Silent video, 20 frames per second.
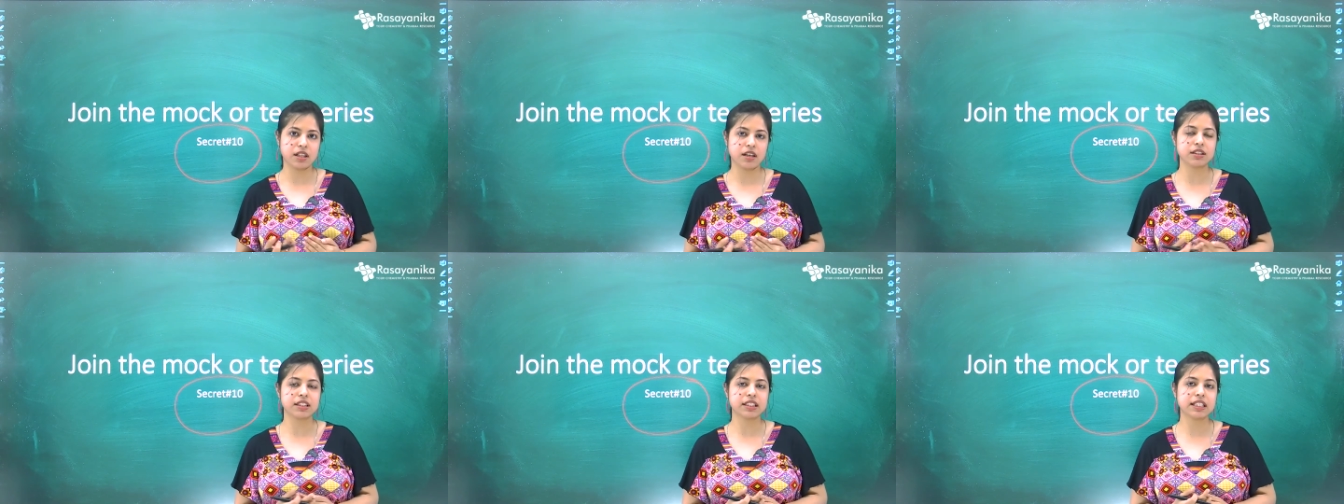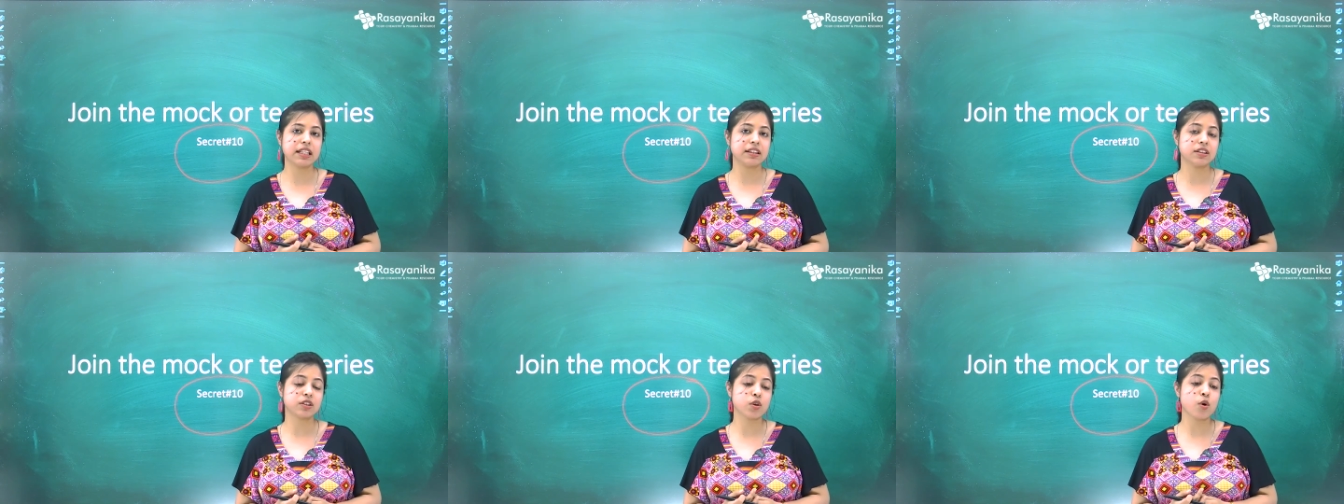uh
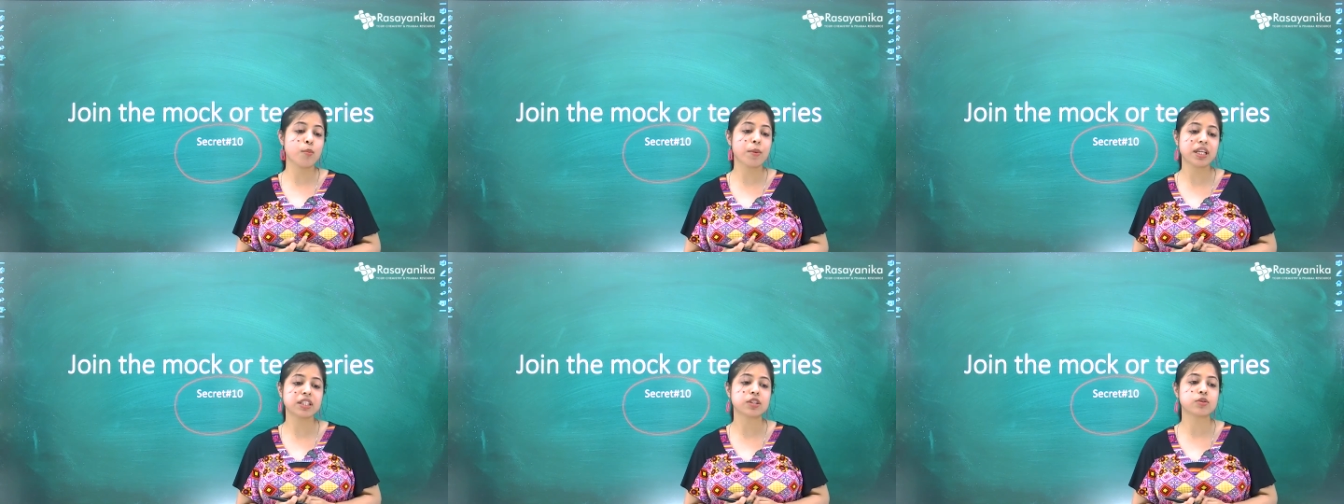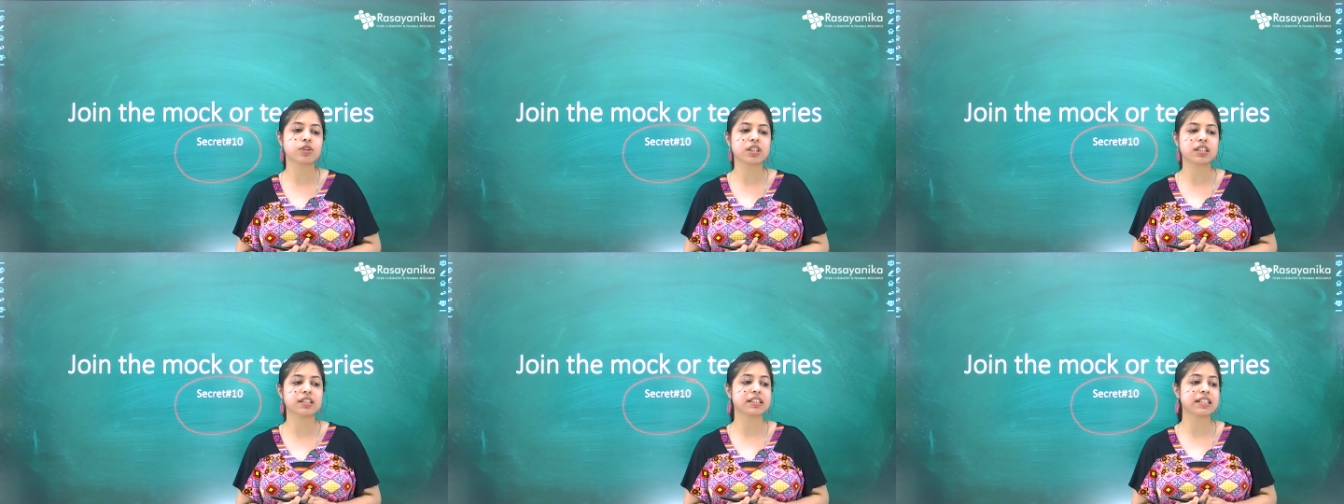seen so many
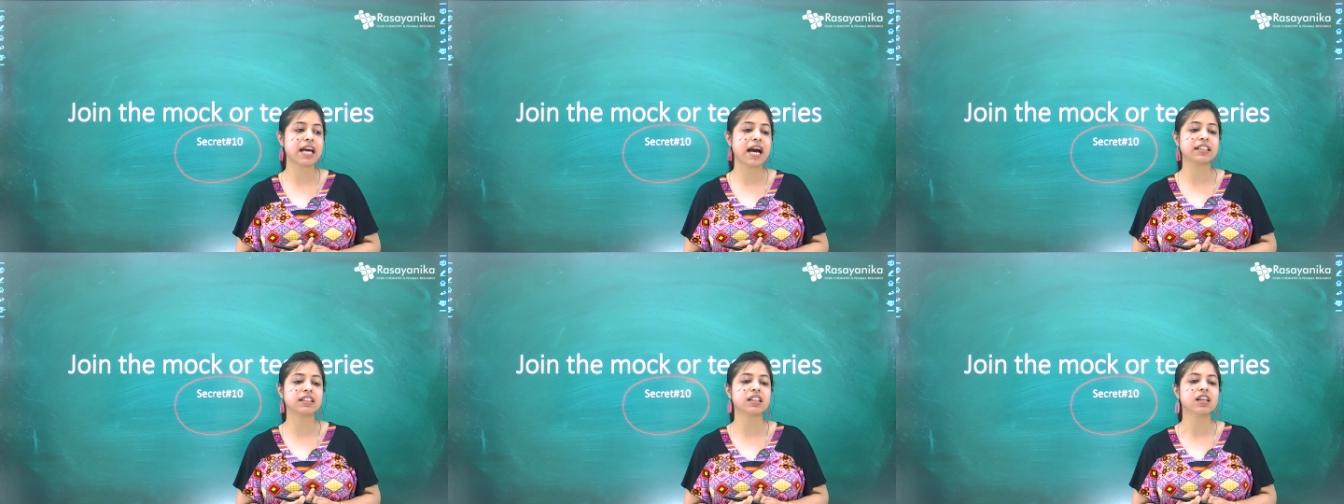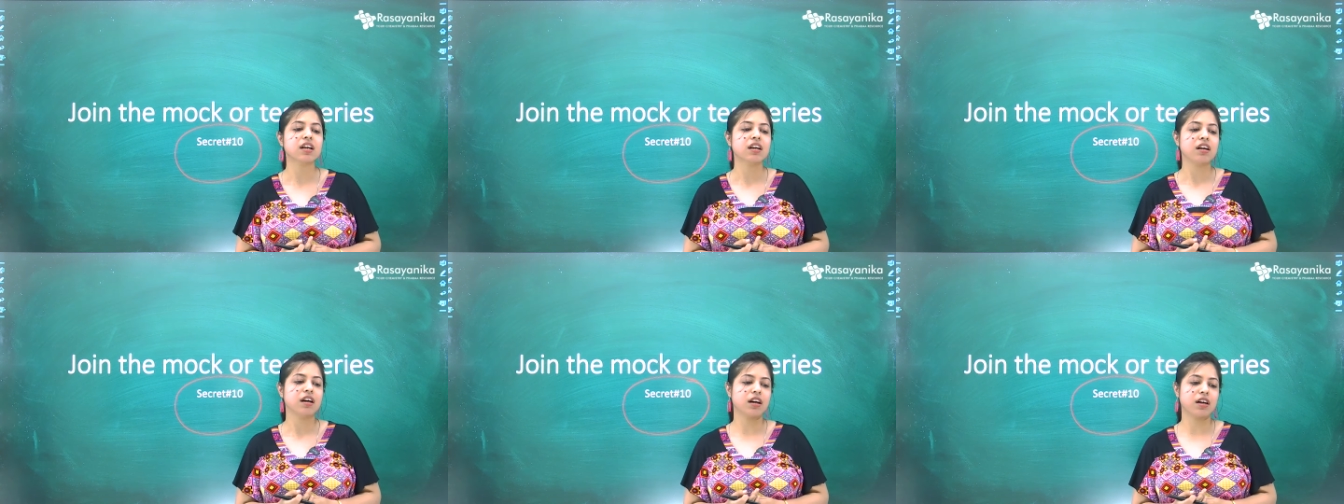students that
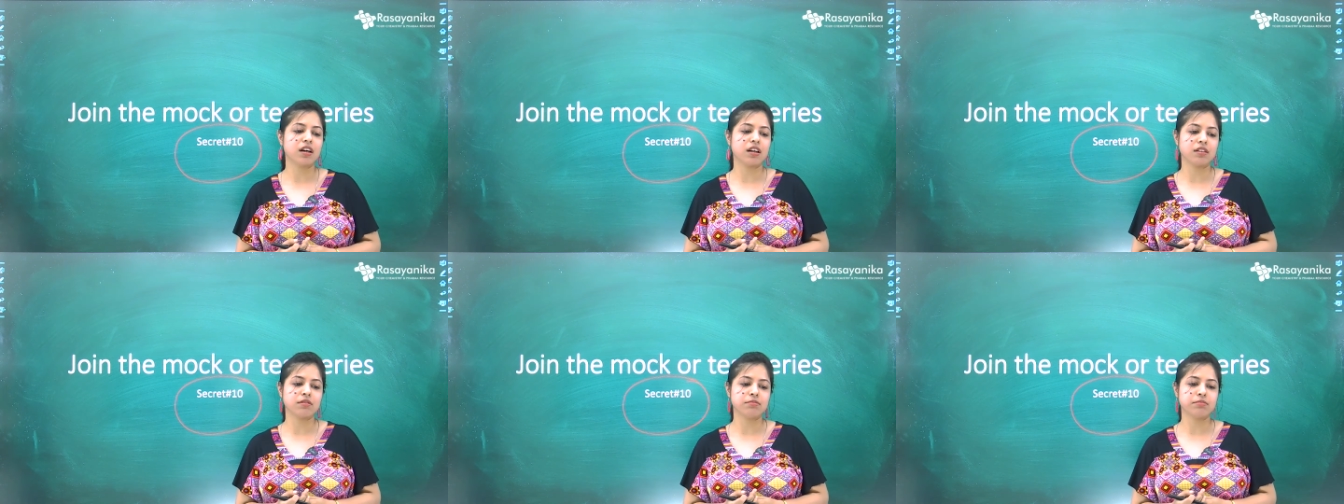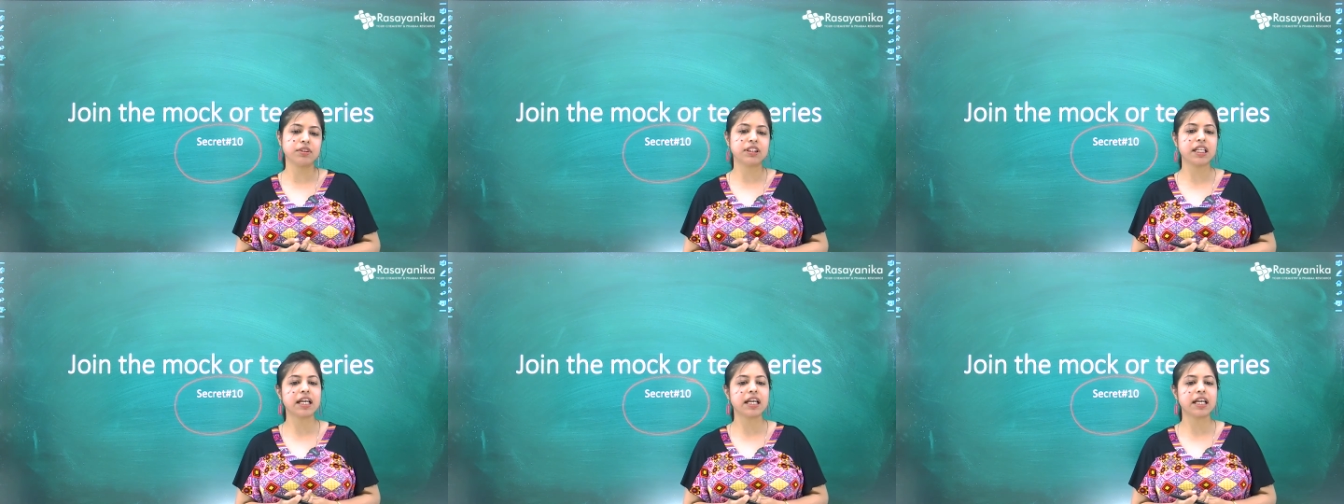uh,